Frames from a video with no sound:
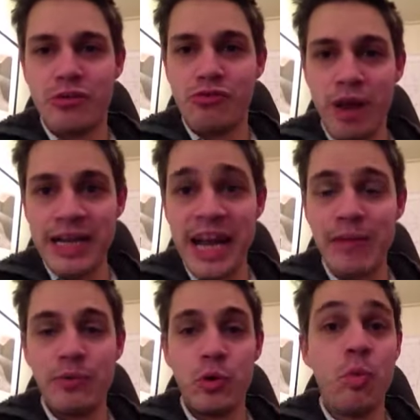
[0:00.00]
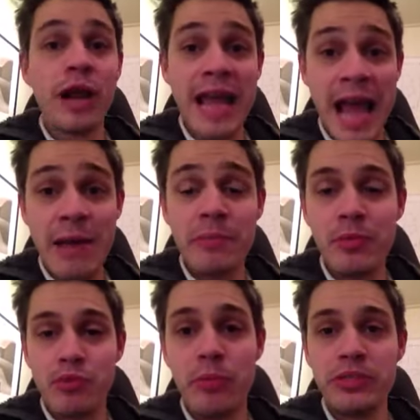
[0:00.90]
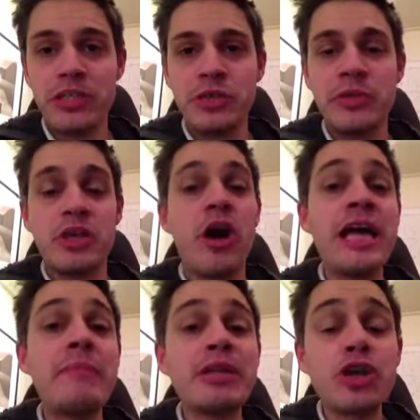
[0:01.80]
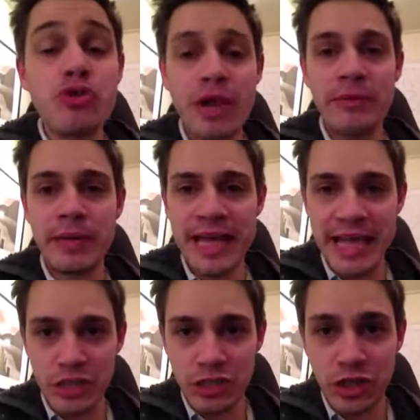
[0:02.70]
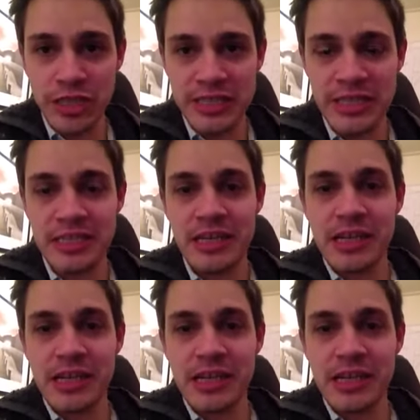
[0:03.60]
right now, but what I am promising you is I am incredibly excited